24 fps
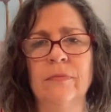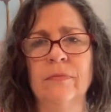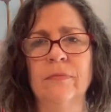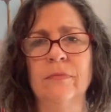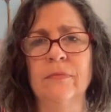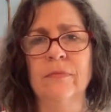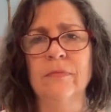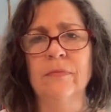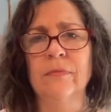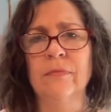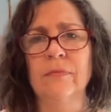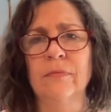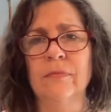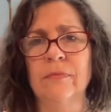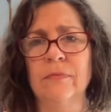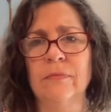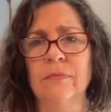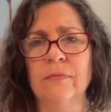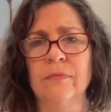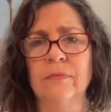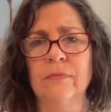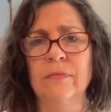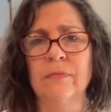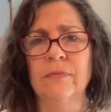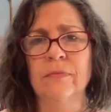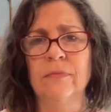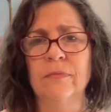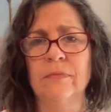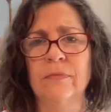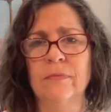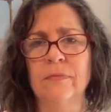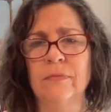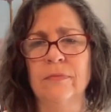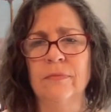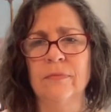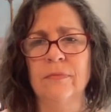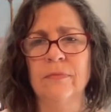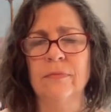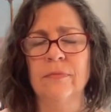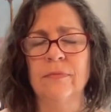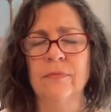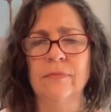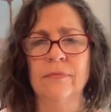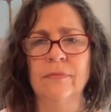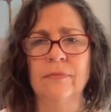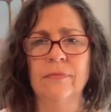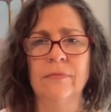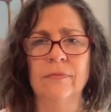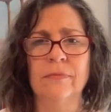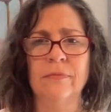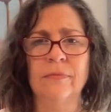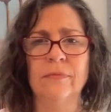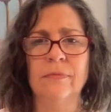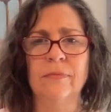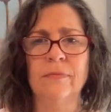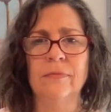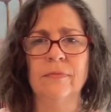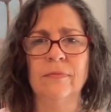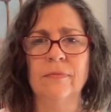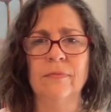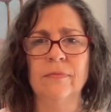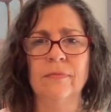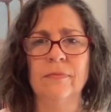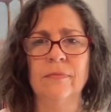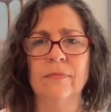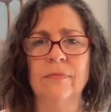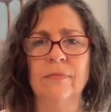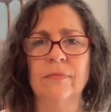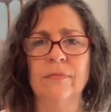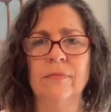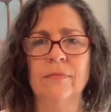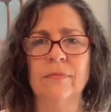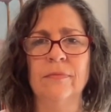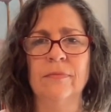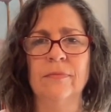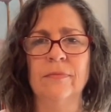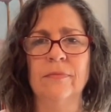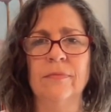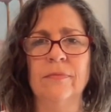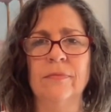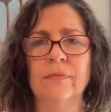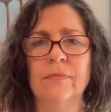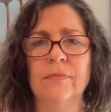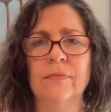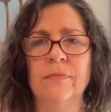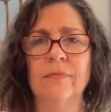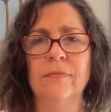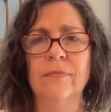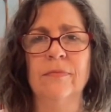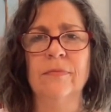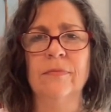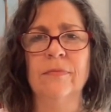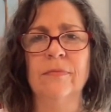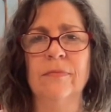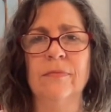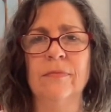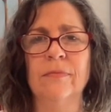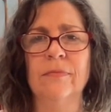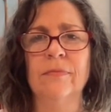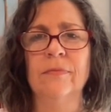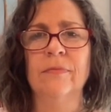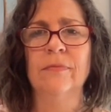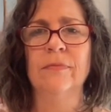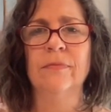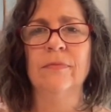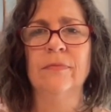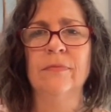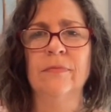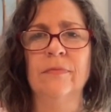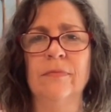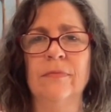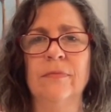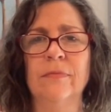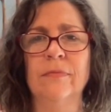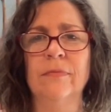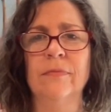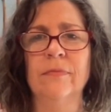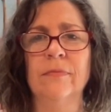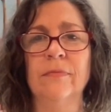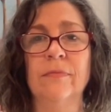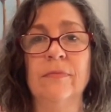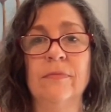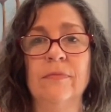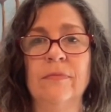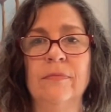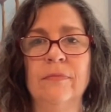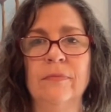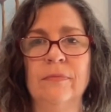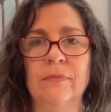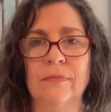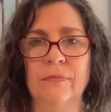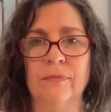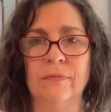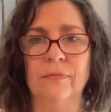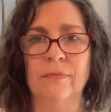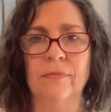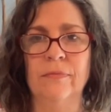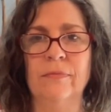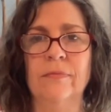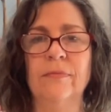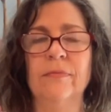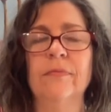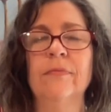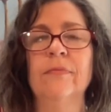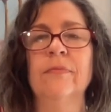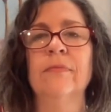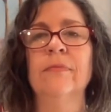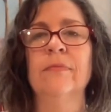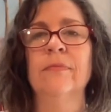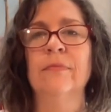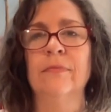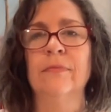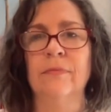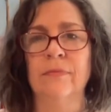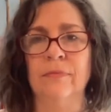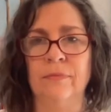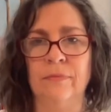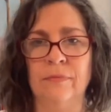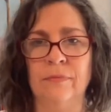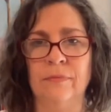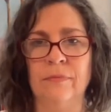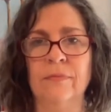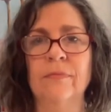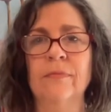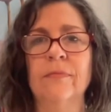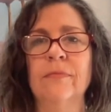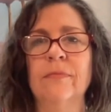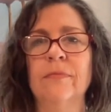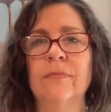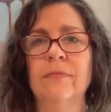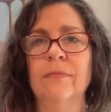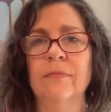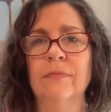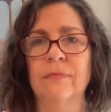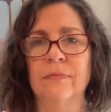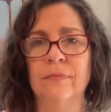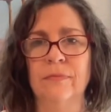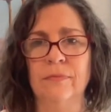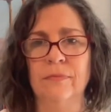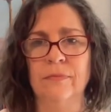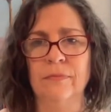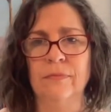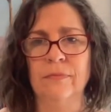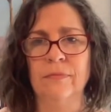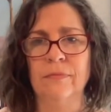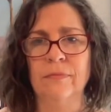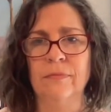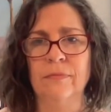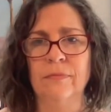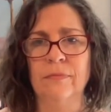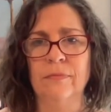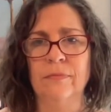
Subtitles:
(not speaking)